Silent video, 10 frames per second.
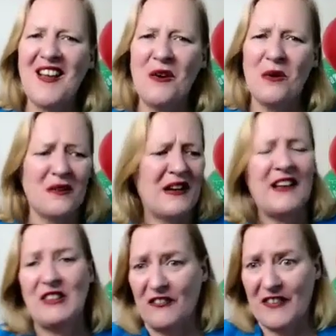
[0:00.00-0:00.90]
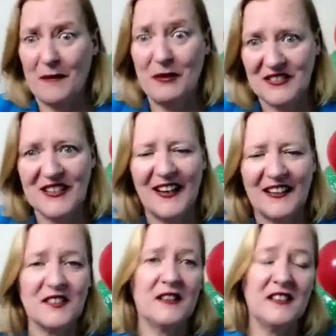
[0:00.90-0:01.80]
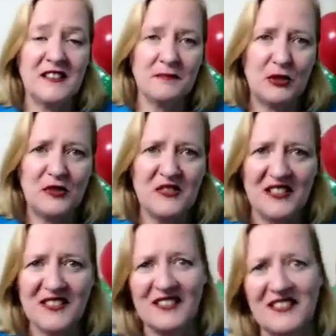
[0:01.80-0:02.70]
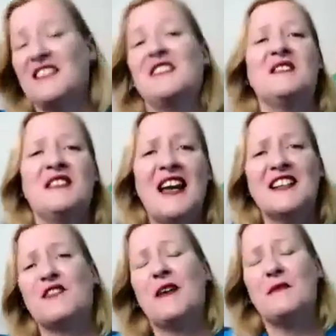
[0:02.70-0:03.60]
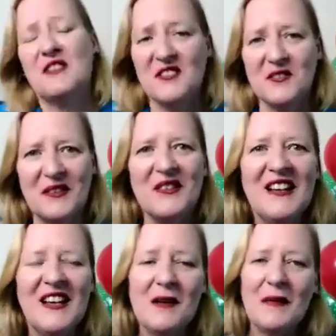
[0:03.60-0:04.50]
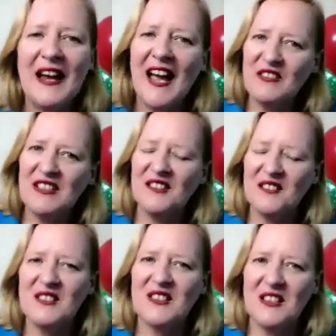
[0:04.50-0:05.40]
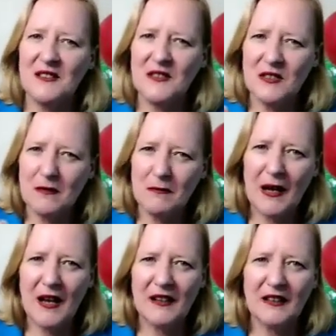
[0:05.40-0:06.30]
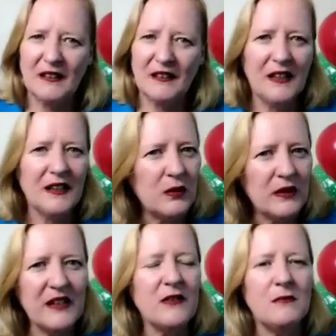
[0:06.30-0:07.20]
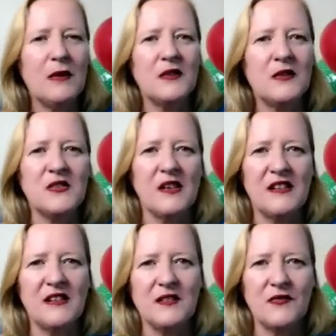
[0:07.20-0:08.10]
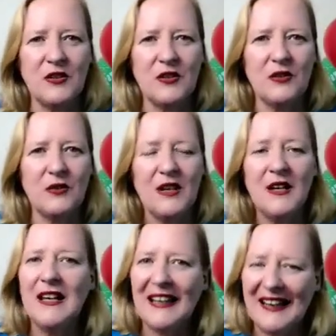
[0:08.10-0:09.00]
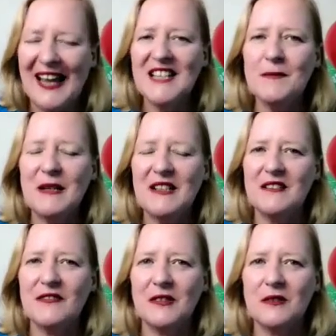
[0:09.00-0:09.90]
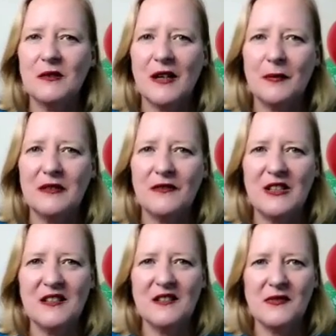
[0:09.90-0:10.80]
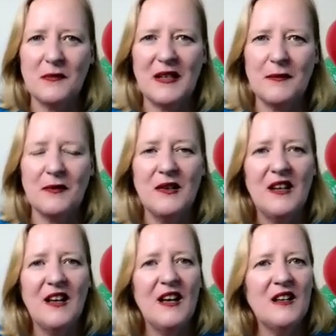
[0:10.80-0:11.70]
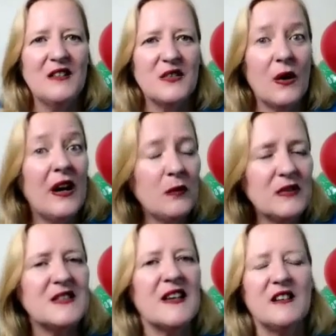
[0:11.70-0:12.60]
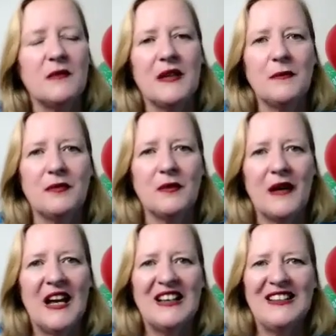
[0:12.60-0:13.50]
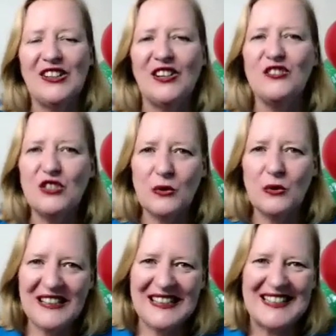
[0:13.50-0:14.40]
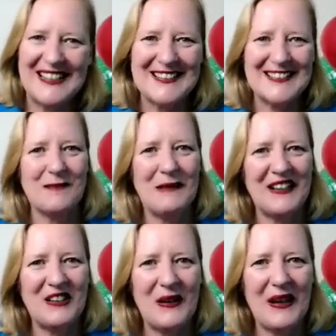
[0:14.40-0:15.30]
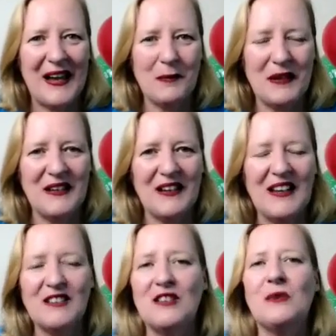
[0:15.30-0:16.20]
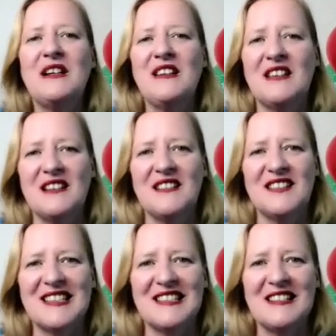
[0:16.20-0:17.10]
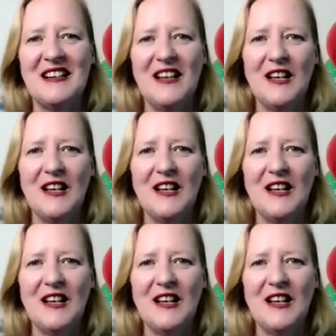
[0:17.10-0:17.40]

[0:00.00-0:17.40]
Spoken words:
or having a fabulous cake. Sorry, this balloons aren't silly, this cake's fabulous as well. But having those things to mark whatever milestone it is for you. It has been a difficult couple of years for people. So I would say to people about, doing things that make you happy, doing things that